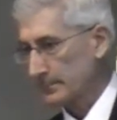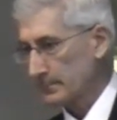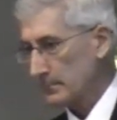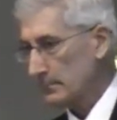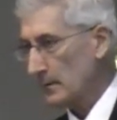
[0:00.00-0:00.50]

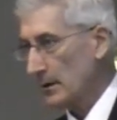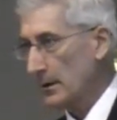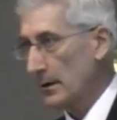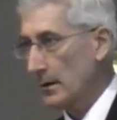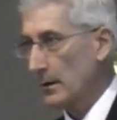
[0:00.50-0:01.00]
Or is it
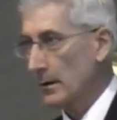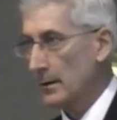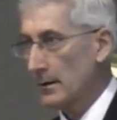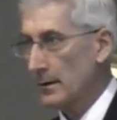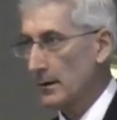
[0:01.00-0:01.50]
seasonal?
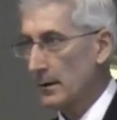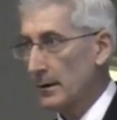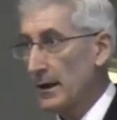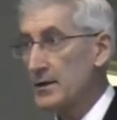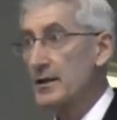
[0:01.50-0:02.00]

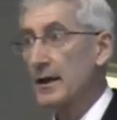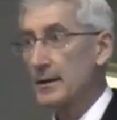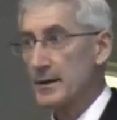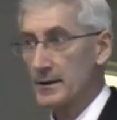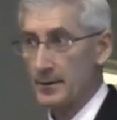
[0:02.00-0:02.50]
Yes,
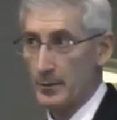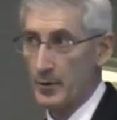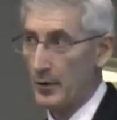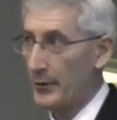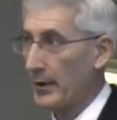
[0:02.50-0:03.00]
yes, you're
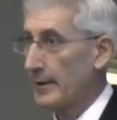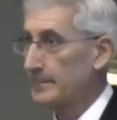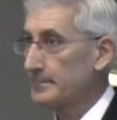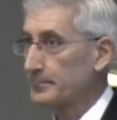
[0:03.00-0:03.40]
both right.